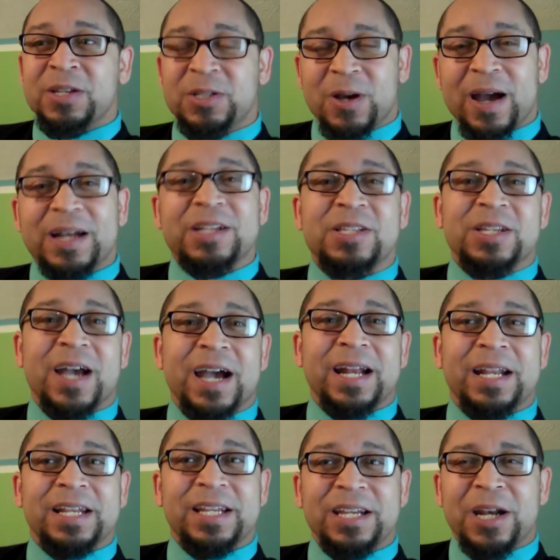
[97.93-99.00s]
So I
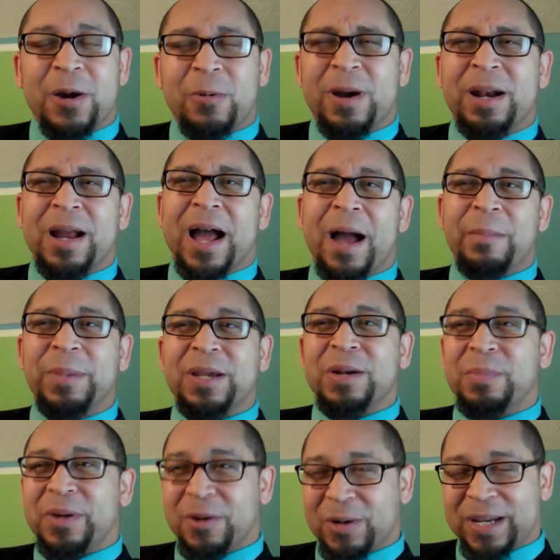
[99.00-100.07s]
decided, you know what, I'm going
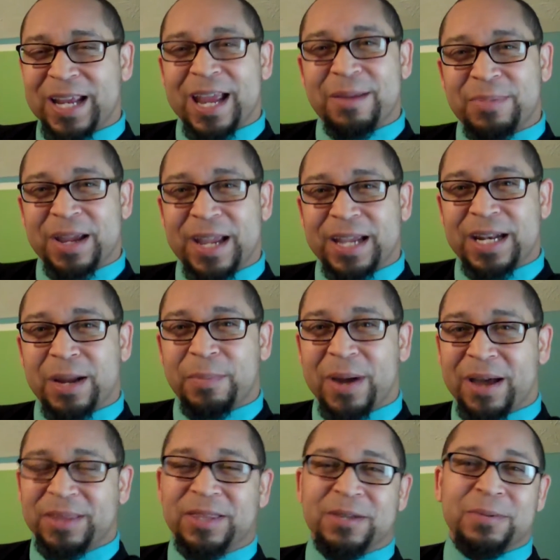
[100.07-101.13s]
to build a campaign
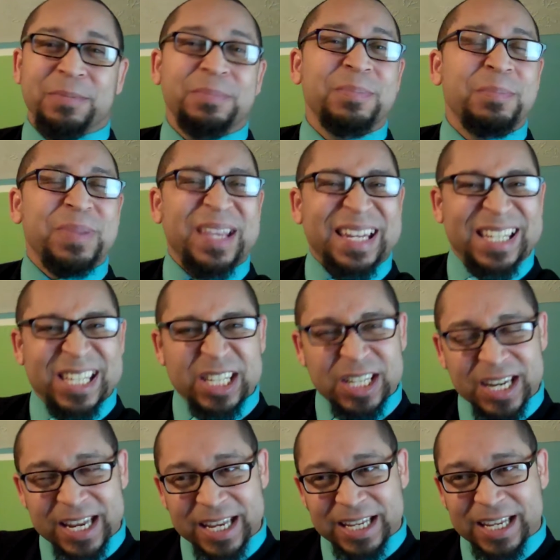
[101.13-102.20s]
about them being
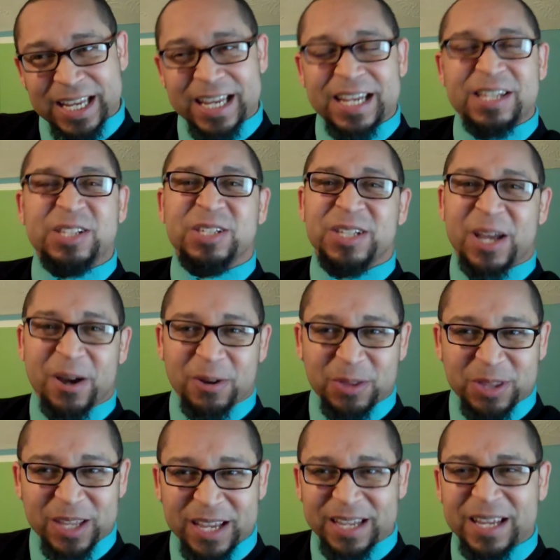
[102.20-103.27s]
sneaky,
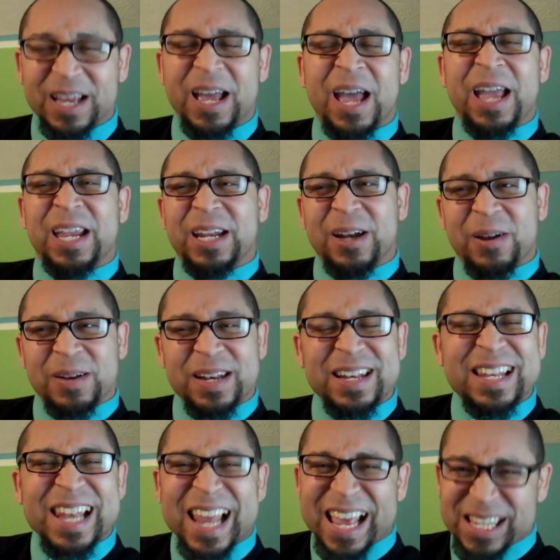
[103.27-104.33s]
stealthy,
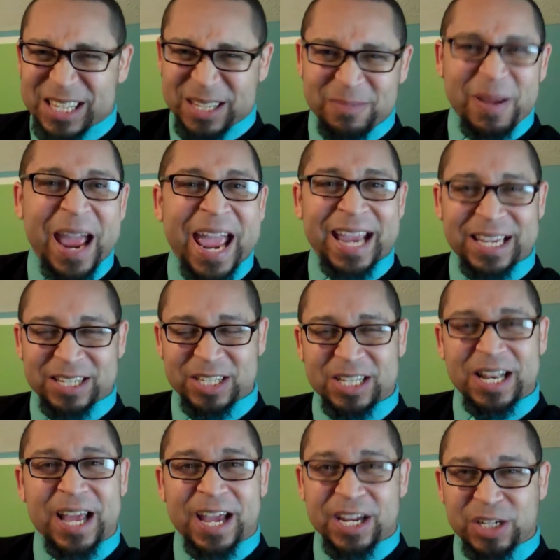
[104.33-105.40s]
less hack and
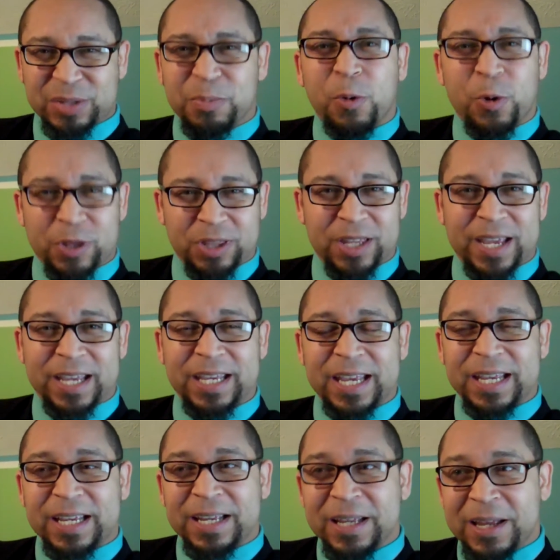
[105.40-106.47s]
slash, more
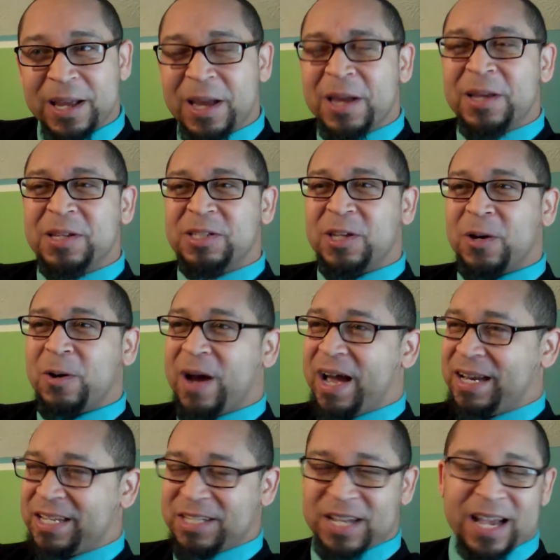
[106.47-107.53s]
thinking. So
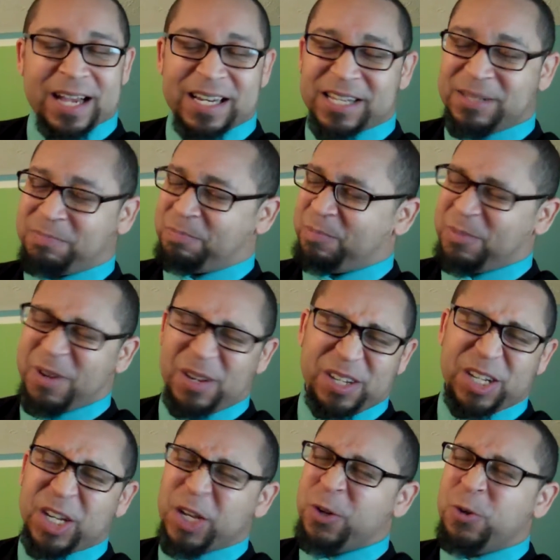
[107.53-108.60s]
I designed this
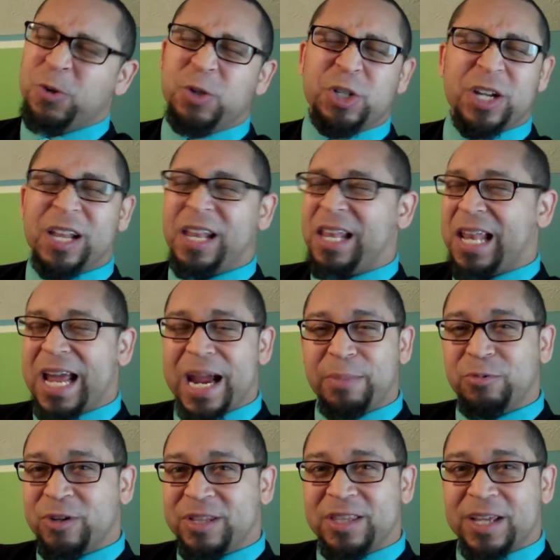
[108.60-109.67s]
huge,
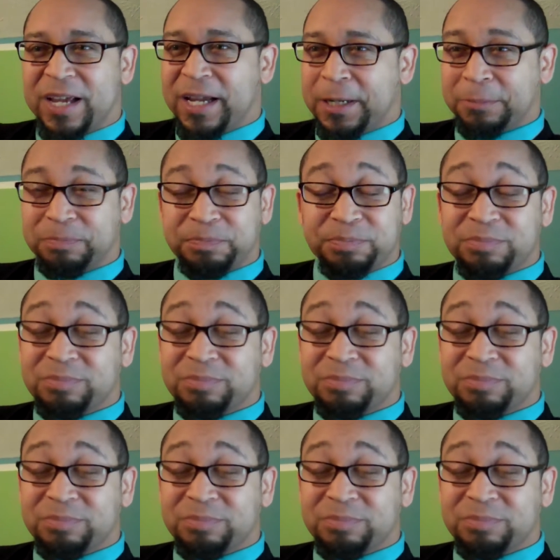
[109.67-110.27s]
elaborate thing.